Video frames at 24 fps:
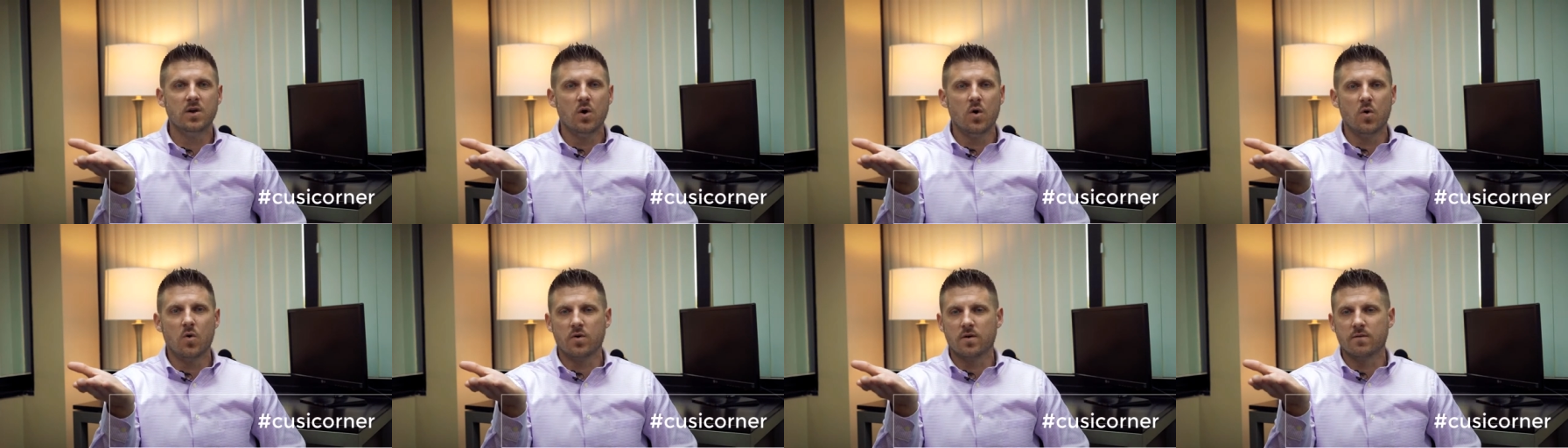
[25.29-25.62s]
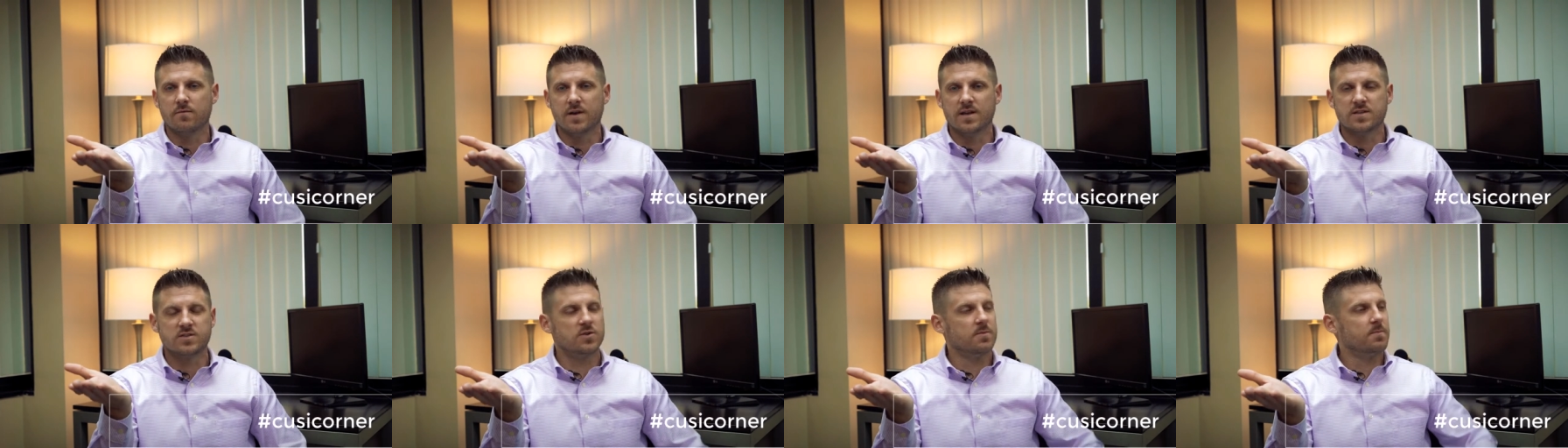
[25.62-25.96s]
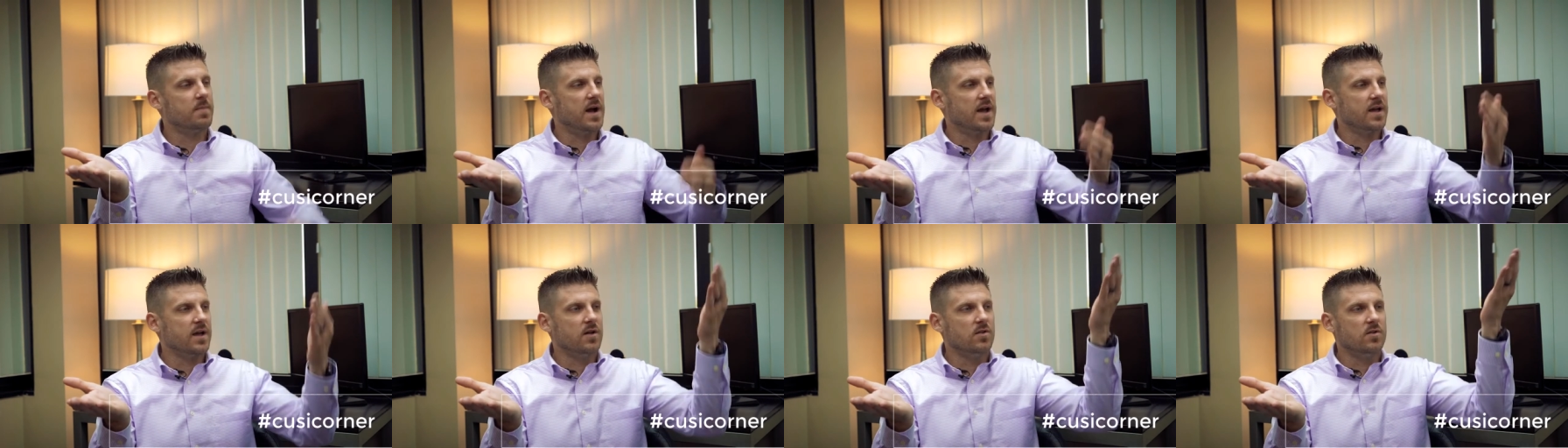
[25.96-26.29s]
or an investor
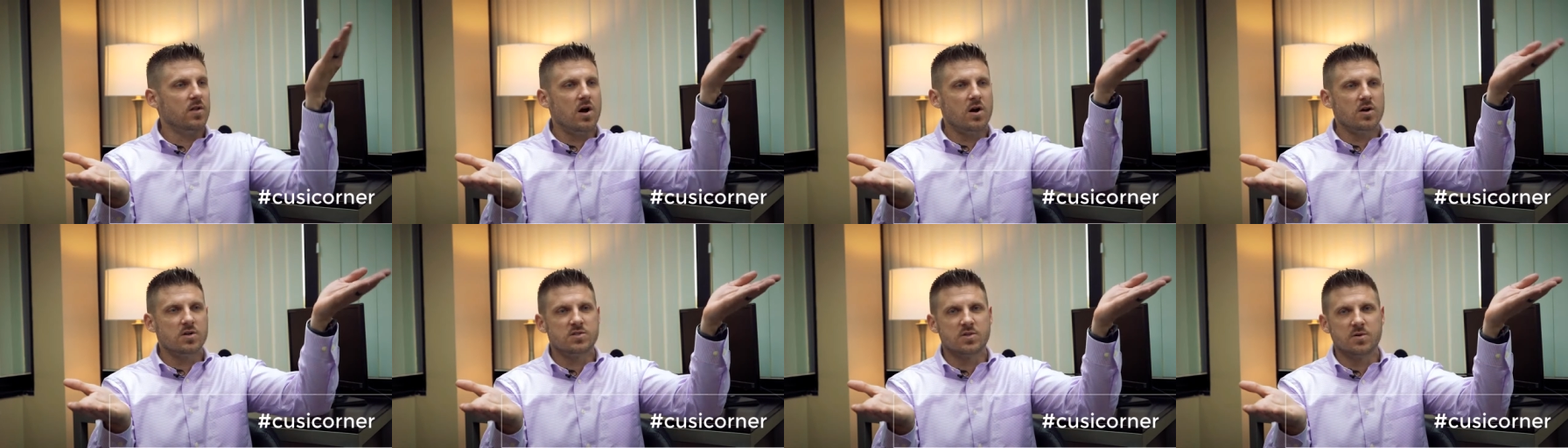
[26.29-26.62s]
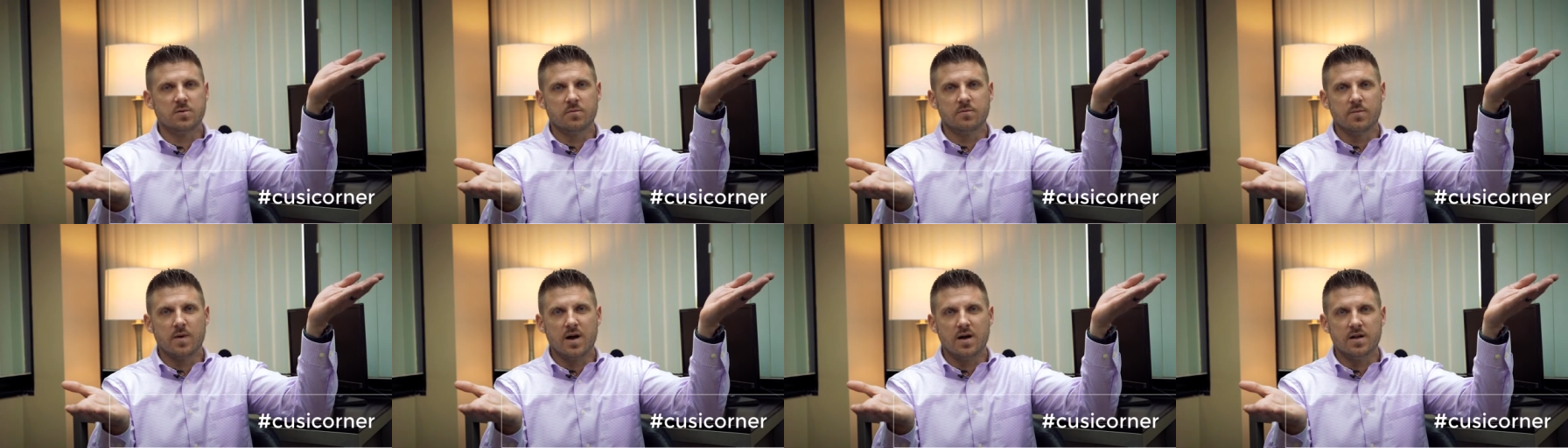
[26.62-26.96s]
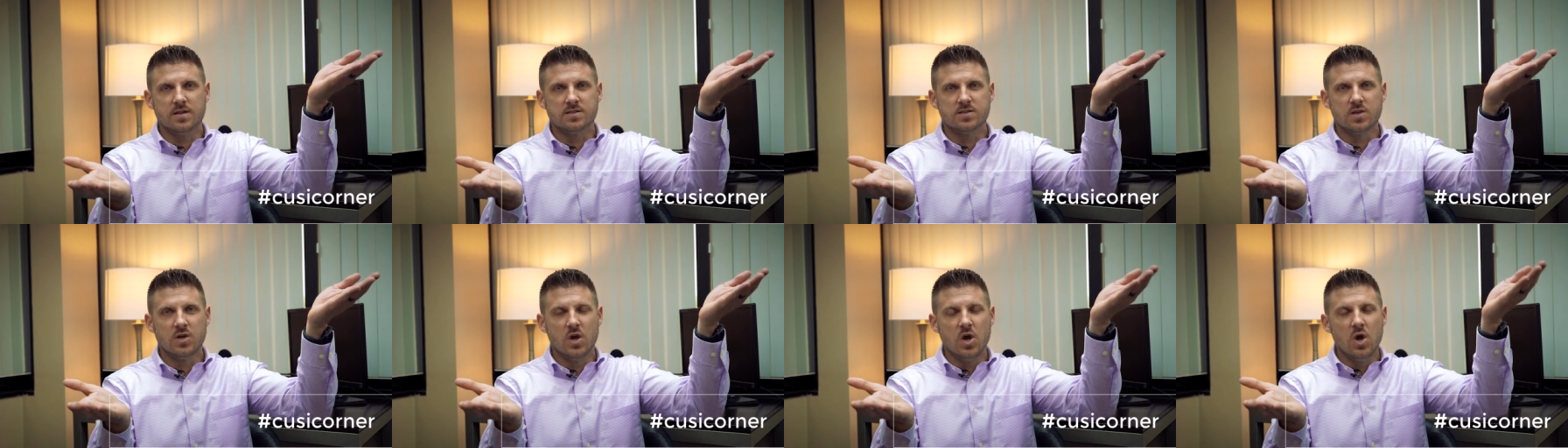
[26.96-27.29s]
buying a long-term bonds.